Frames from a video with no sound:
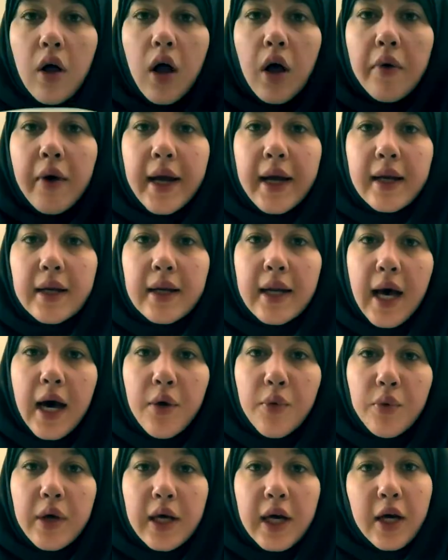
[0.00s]
Now we can go
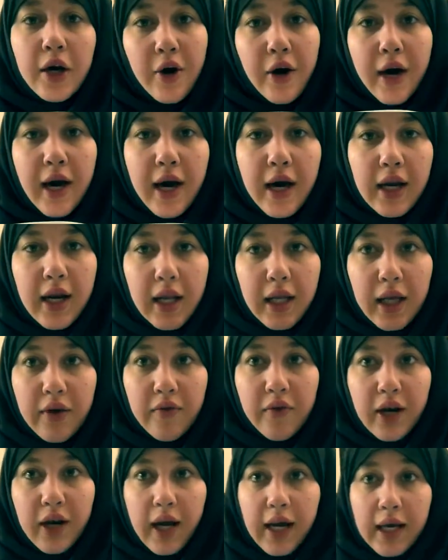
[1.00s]
ahead and give it a
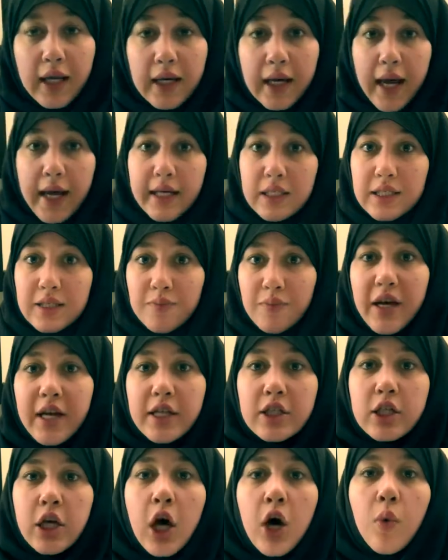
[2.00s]
nice mix. We
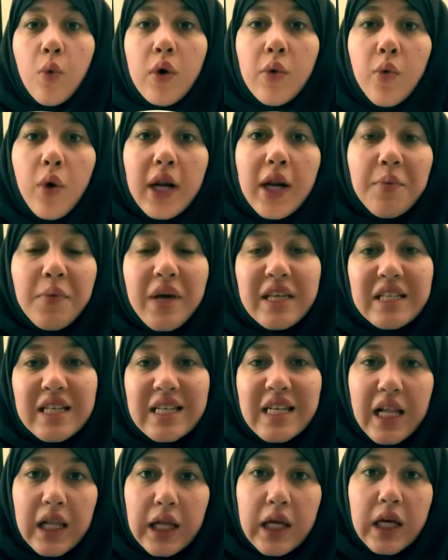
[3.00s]
want to mix until it is
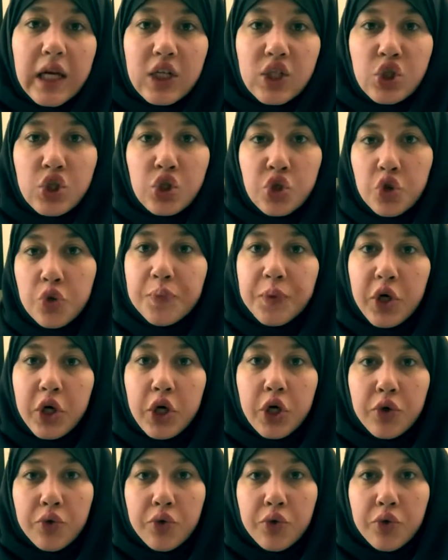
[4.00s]
super creamy.